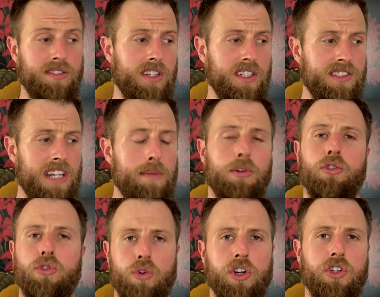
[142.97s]
a stable
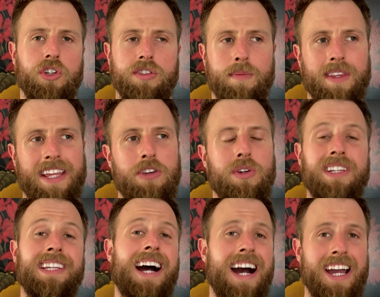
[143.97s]
structure, something that you can
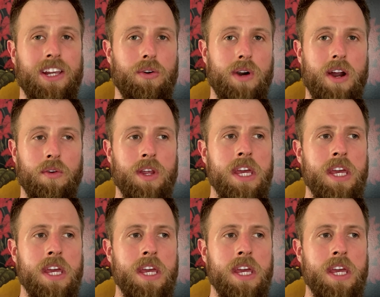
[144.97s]
tie it around.